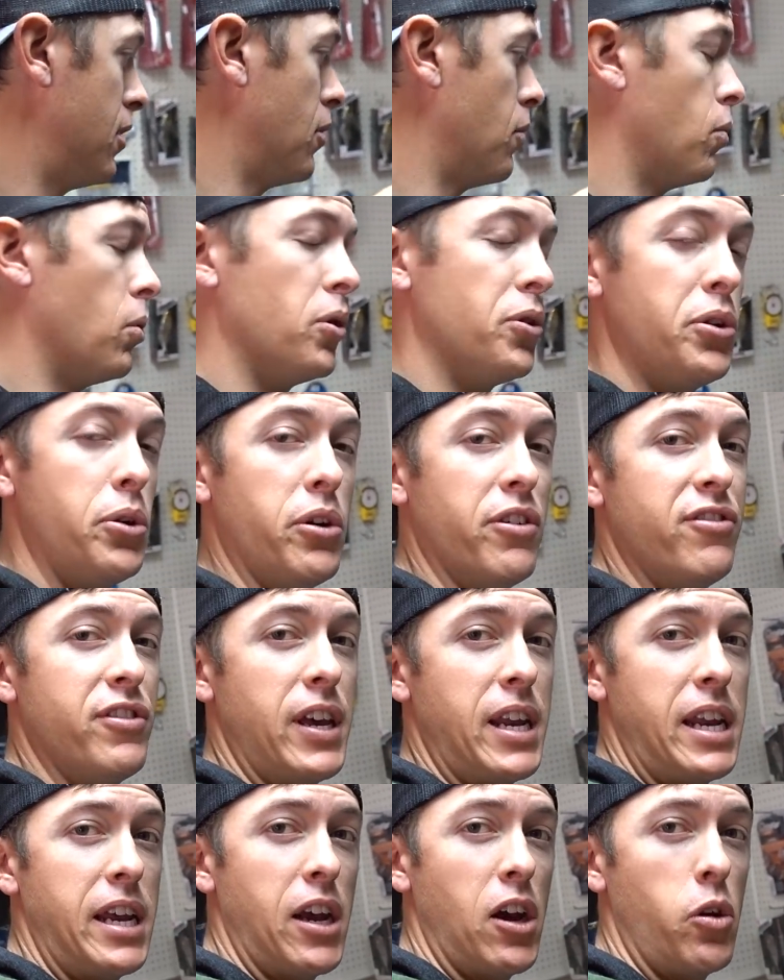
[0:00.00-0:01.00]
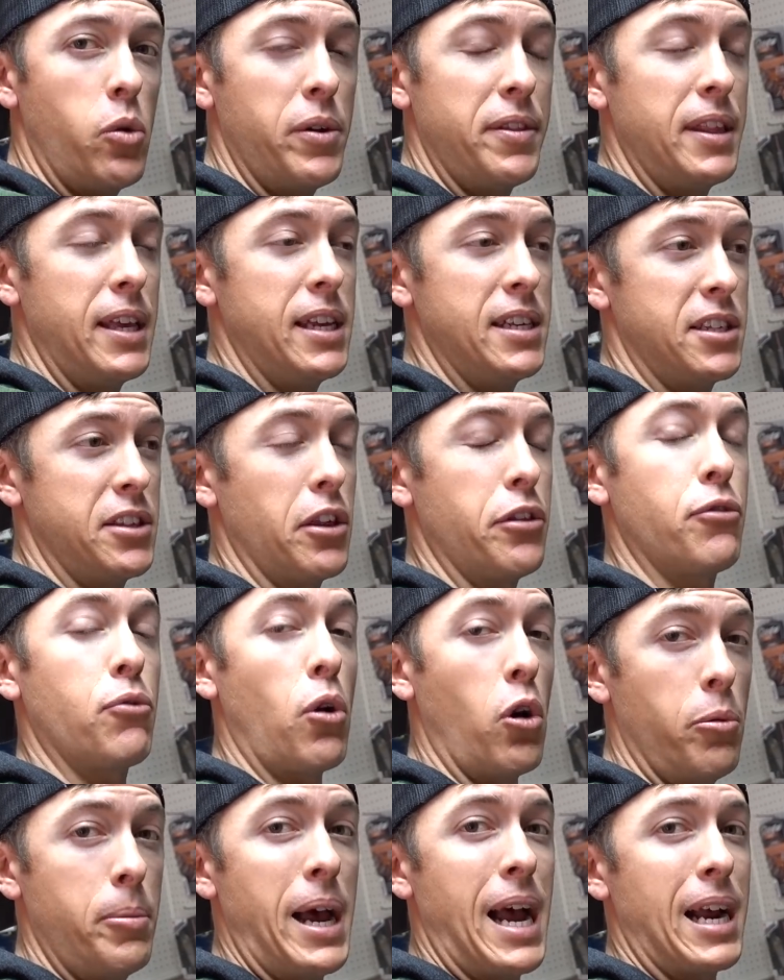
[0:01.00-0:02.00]
We'll do a video with this, the
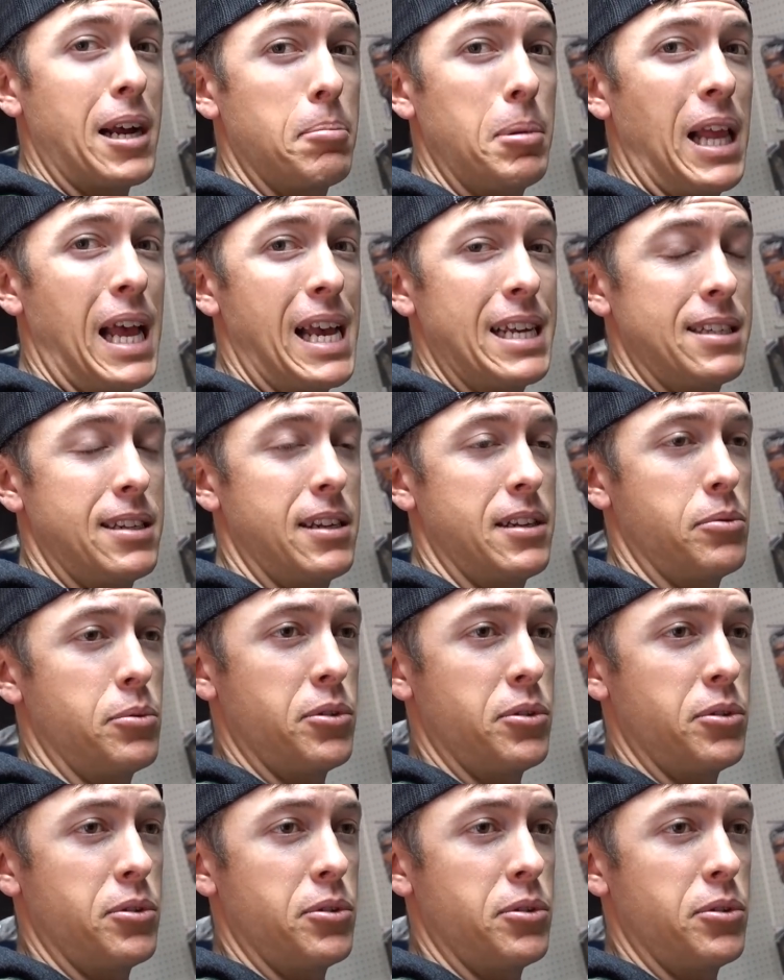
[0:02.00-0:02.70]
throwback plastic.